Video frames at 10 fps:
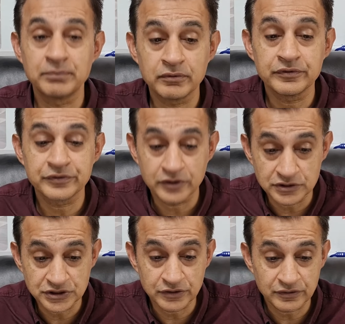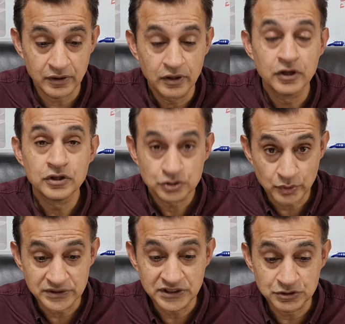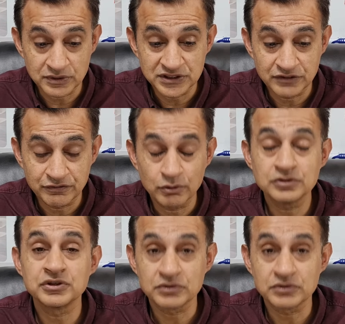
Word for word: April the thirtieth twenty twenty-four.